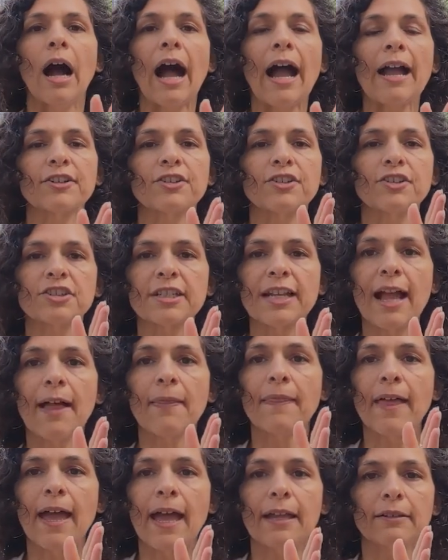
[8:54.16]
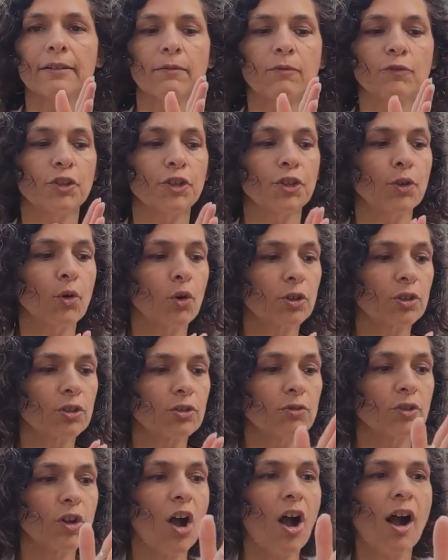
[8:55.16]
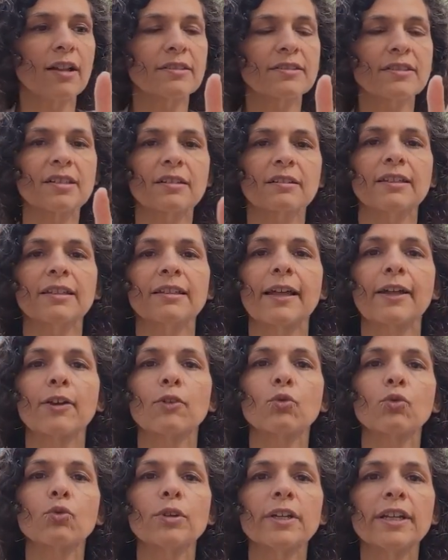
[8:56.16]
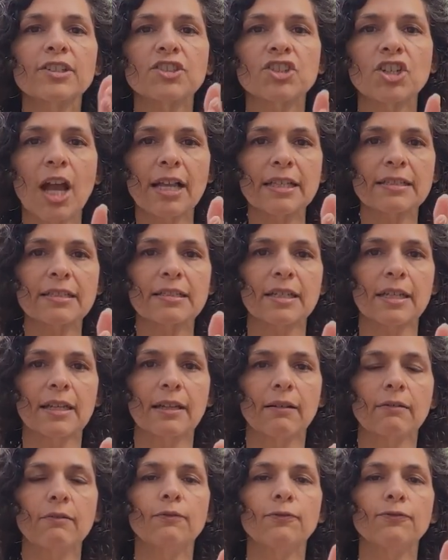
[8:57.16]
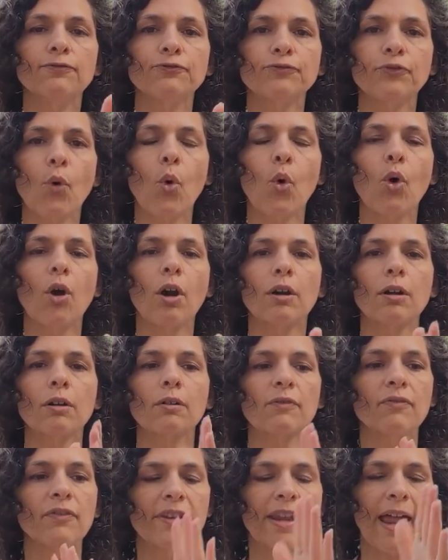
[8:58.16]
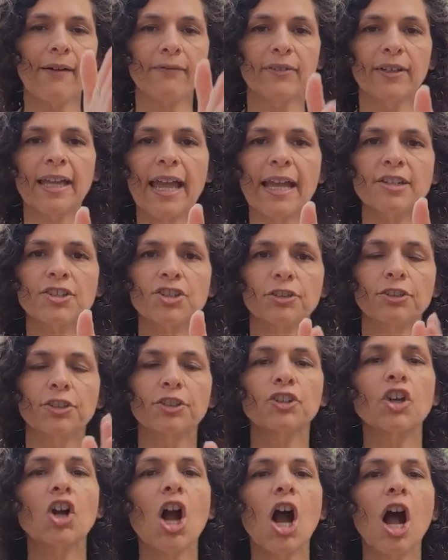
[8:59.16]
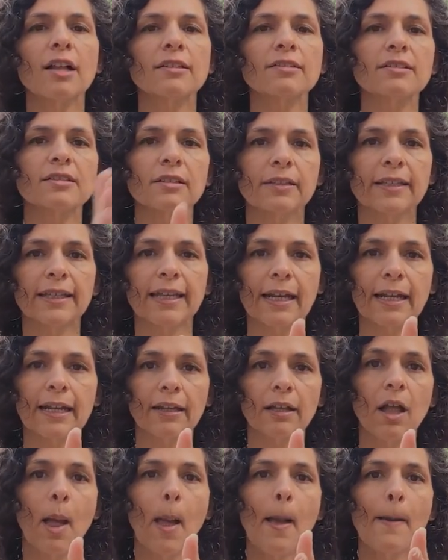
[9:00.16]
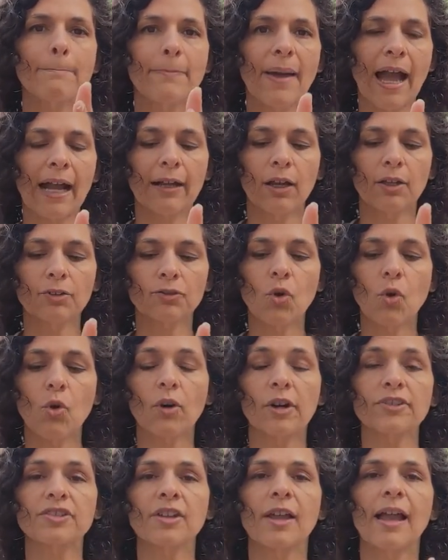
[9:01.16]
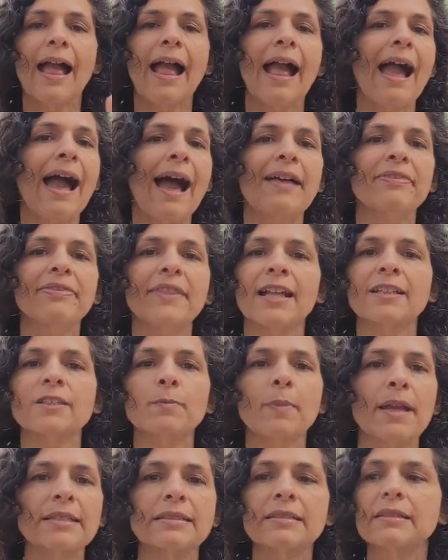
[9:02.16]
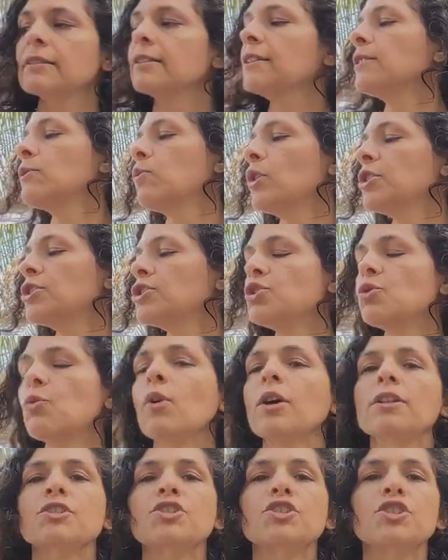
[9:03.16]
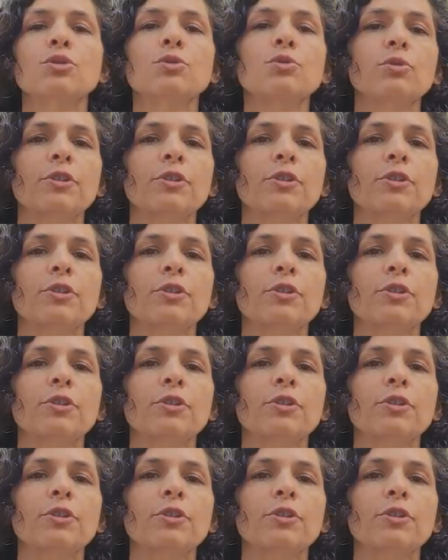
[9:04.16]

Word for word: I understand that you are constantly like readjusting for the navigation. You're constantly getting back on course. And that's basically what you want to do